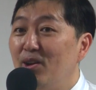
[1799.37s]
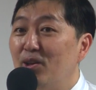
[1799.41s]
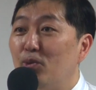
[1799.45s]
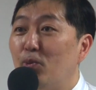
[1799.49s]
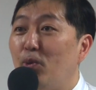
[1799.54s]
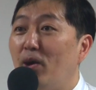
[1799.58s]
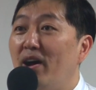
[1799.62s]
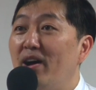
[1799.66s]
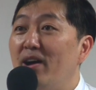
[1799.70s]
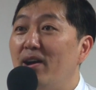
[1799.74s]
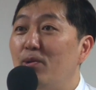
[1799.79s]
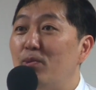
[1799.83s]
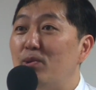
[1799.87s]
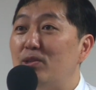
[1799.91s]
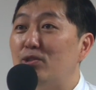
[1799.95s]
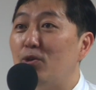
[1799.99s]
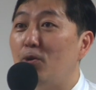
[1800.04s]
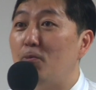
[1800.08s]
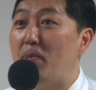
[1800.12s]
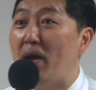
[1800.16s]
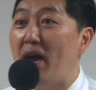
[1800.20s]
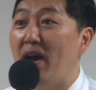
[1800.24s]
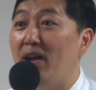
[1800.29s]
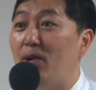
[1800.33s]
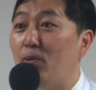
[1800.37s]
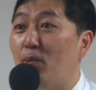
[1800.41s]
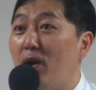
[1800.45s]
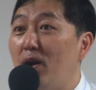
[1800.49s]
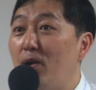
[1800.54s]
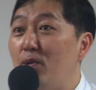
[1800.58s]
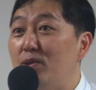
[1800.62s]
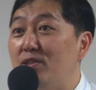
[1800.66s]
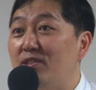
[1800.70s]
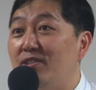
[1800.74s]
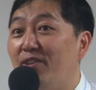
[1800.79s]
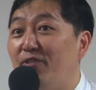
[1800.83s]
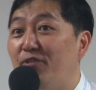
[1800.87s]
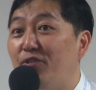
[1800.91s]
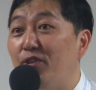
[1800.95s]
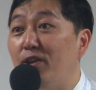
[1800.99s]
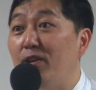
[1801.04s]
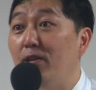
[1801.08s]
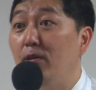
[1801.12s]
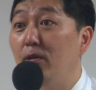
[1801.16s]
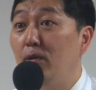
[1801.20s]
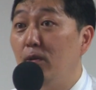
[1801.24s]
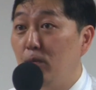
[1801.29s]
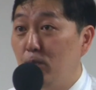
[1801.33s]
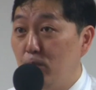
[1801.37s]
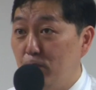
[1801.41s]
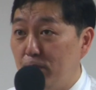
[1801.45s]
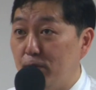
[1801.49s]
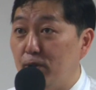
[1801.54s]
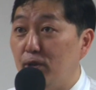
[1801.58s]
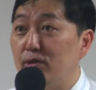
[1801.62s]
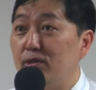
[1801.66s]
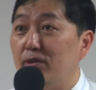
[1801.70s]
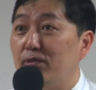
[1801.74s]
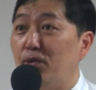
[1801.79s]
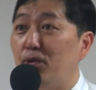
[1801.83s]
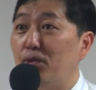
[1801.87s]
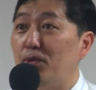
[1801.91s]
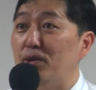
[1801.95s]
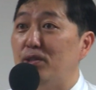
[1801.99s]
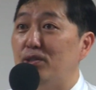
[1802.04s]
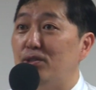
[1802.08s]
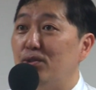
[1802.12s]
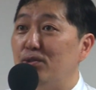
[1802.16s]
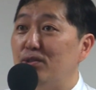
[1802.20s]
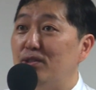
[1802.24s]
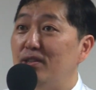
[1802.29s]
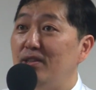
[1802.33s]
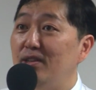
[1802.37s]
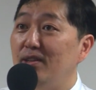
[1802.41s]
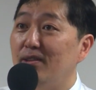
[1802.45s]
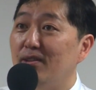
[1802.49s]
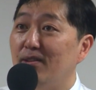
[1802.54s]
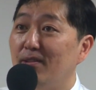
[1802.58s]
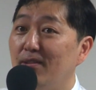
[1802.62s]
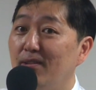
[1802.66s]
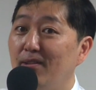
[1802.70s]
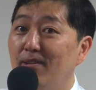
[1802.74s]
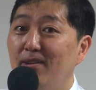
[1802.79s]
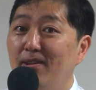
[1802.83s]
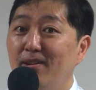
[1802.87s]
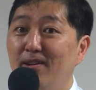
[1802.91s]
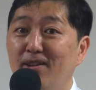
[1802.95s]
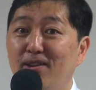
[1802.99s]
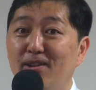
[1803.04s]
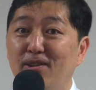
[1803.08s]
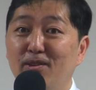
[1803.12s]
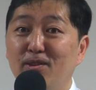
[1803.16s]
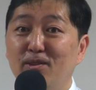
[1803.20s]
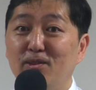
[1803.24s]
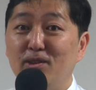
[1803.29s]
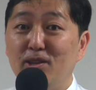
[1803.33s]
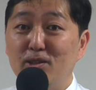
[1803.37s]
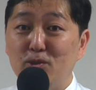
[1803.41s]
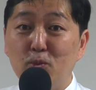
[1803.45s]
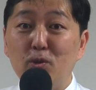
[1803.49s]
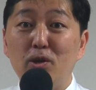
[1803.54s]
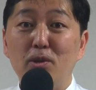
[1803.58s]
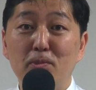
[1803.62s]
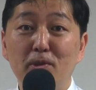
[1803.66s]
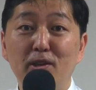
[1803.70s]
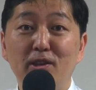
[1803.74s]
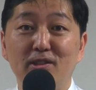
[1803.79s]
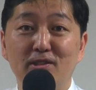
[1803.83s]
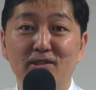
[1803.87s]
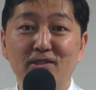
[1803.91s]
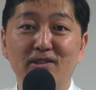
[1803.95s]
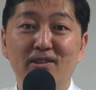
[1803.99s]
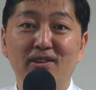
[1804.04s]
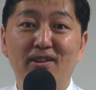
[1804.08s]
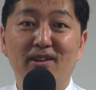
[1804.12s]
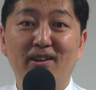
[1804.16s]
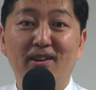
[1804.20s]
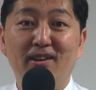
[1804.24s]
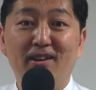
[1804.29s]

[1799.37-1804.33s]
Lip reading: Why are we so bad? Why are we suffering? Because of original sin. That's what it means.